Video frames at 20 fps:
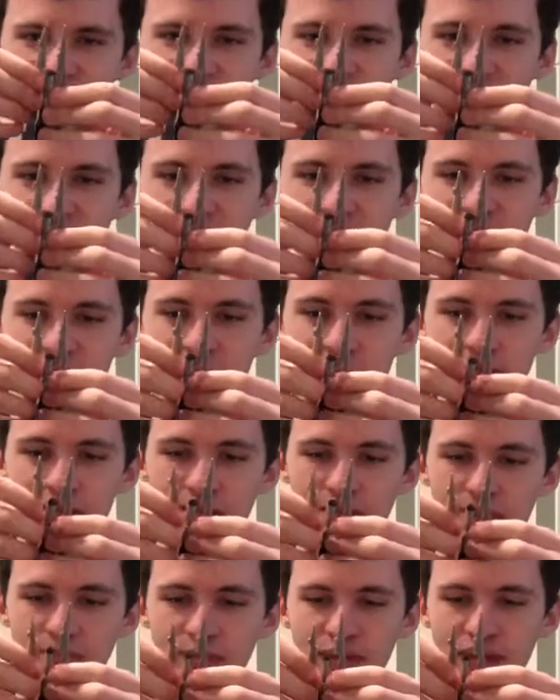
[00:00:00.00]
you can just split
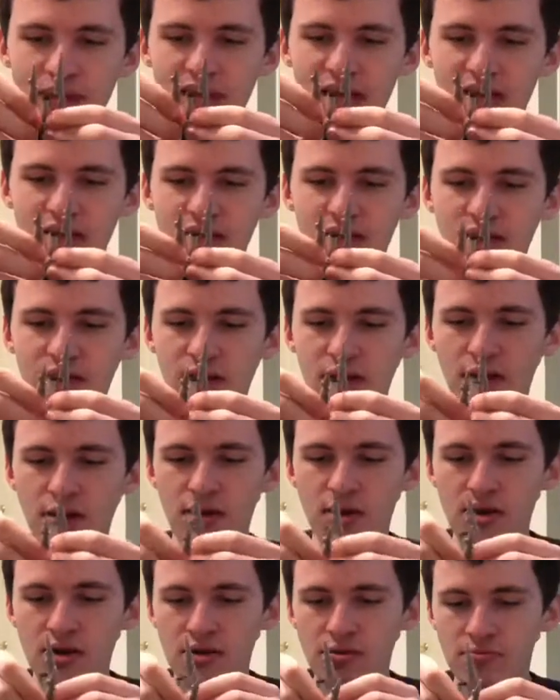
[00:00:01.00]
the blades,
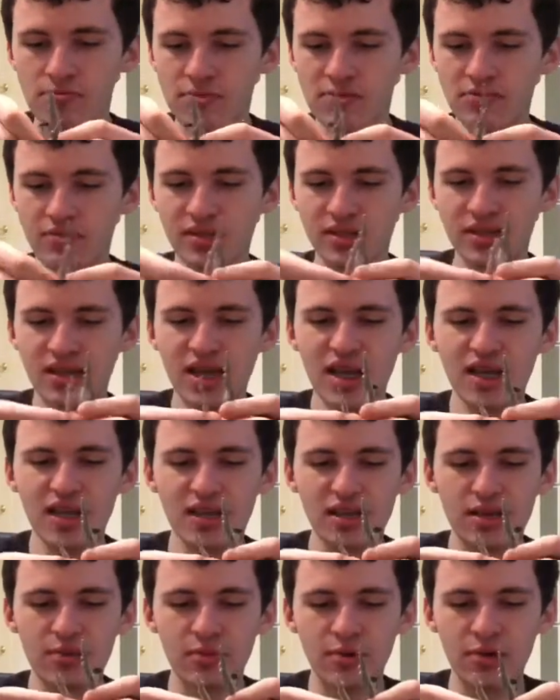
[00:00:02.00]

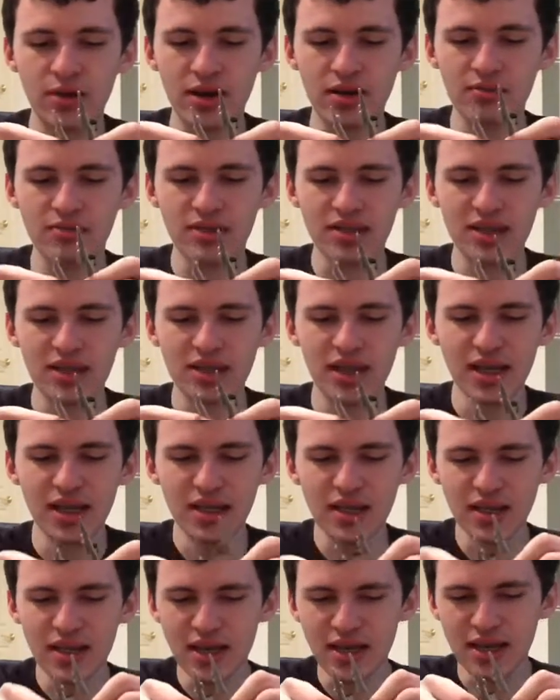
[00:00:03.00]
rotate them around
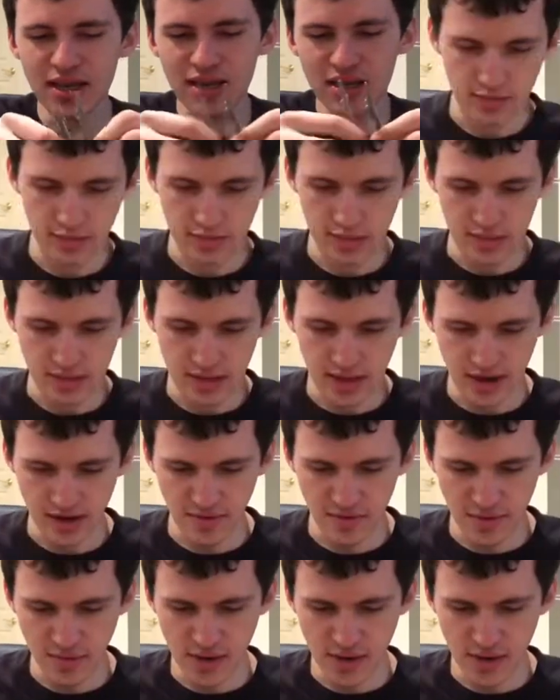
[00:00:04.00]
slightly, to have your